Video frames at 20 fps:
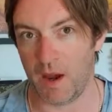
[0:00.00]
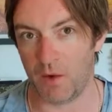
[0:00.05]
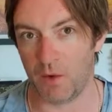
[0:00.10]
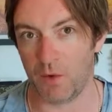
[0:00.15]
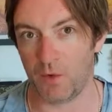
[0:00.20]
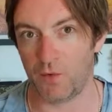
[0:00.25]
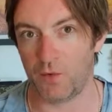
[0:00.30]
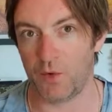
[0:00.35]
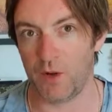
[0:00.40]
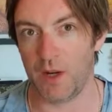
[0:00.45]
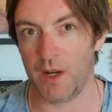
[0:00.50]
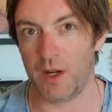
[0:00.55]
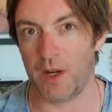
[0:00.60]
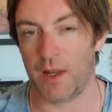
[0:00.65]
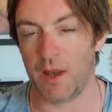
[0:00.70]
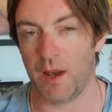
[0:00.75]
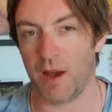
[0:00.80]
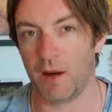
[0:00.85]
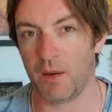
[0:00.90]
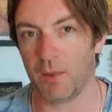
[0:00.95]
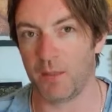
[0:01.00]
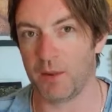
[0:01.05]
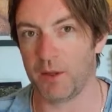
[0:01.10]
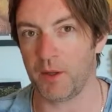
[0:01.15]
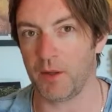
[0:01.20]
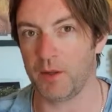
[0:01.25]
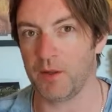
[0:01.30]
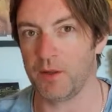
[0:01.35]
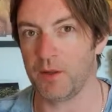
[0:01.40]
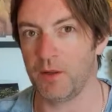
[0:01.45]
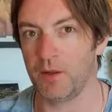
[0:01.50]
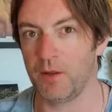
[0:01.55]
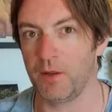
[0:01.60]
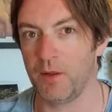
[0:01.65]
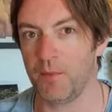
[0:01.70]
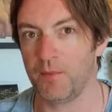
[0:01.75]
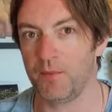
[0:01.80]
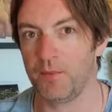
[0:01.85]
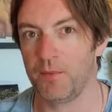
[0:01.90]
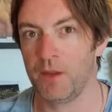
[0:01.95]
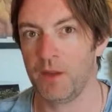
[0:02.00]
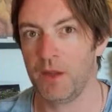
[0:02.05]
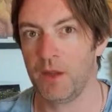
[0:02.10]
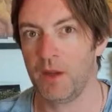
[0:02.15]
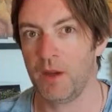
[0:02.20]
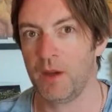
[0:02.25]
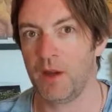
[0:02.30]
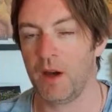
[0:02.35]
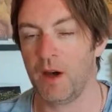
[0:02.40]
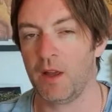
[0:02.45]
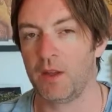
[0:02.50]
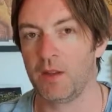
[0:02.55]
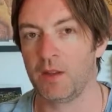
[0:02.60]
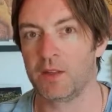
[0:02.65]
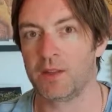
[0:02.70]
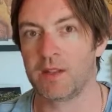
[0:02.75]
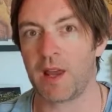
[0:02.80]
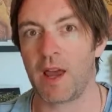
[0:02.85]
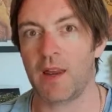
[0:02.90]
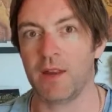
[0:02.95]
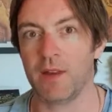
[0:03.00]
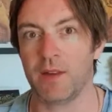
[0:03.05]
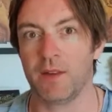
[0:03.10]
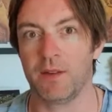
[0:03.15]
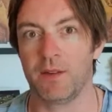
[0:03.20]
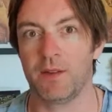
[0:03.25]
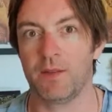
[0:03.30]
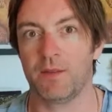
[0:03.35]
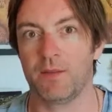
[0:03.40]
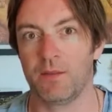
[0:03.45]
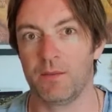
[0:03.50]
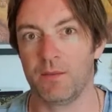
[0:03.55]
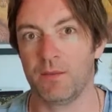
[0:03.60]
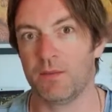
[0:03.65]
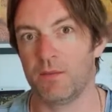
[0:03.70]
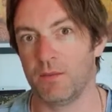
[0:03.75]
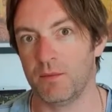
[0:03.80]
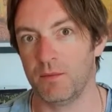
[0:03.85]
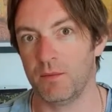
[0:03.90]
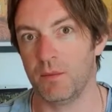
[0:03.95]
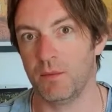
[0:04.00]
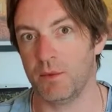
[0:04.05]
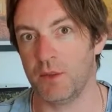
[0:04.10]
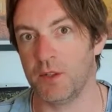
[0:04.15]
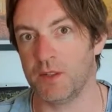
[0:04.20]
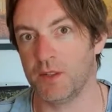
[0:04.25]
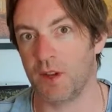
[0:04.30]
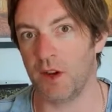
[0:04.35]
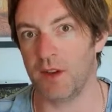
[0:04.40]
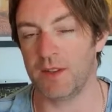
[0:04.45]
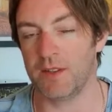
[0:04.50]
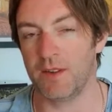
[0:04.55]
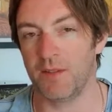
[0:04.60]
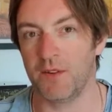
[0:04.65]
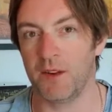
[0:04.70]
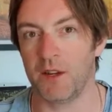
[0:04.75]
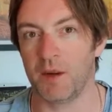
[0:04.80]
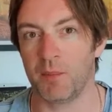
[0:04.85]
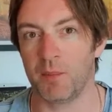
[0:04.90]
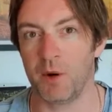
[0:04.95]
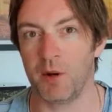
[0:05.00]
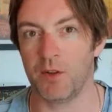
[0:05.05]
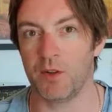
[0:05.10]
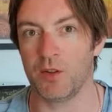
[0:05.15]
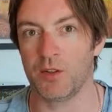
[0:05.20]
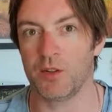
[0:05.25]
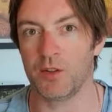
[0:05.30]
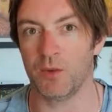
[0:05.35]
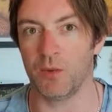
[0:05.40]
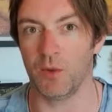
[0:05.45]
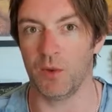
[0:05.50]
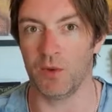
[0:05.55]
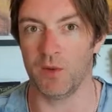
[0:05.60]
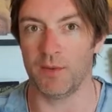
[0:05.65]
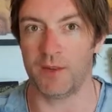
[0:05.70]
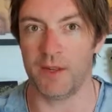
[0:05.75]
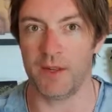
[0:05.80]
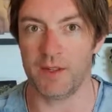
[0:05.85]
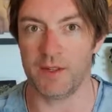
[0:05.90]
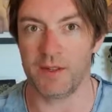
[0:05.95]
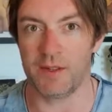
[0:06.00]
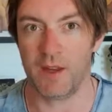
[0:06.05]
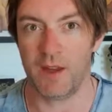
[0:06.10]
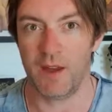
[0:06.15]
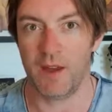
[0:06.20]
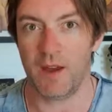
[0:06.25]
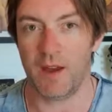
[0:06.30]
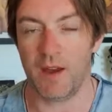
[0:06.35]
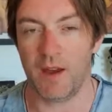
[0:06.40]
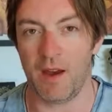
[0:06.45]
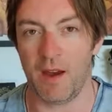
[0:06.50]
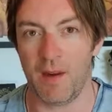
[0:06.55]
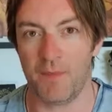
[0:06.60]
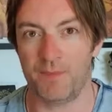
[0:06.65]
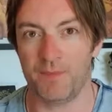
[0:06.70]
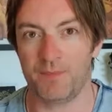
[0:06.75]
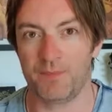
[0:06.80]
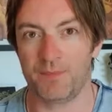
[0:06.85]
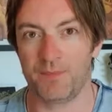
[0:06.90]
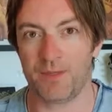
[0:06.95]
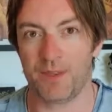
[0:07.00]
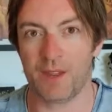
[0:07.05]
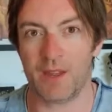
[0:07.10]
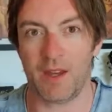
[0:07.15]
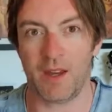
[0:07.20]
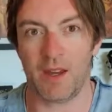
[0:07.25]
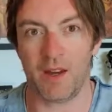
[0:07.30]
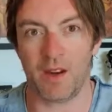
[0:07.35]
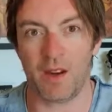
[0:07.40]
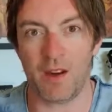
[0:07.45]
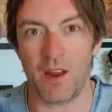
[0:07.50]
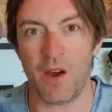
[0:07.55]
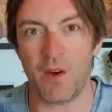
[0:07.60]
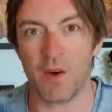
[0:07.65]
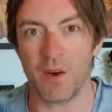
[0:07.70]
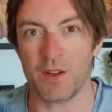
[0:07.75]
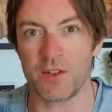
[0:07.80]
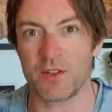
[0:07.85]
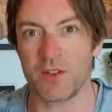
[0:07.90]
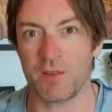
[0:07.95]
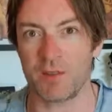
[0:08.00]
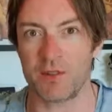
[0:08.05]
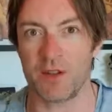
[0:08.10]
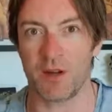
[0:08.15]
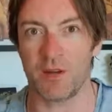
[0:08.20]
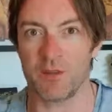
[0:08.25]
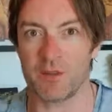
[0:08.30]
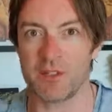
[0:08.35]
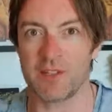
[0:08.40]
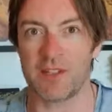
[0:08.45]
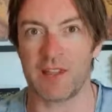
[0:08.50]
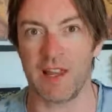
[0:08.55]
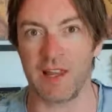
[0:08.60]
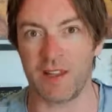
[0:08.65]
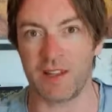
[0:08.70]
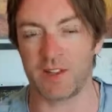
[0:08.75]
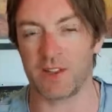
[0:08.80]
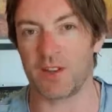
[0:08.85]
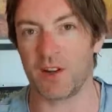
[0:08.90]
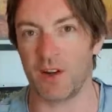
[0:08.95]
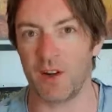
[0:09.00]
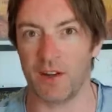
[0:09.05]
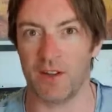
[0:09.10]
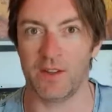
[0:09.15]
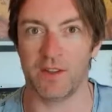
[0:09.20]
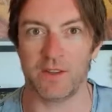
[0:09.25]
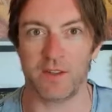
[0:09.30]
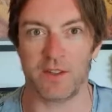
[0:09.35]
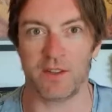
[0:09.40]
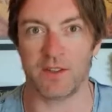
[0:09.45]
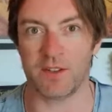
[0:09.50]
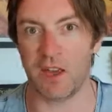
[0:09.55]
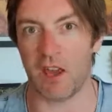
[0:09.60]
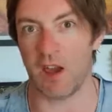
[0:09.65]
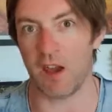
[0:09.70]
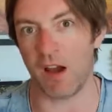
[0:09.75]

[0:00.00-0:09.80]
will really help you to understand the scientific approach to all of this. And I know I sometimes slate science and say,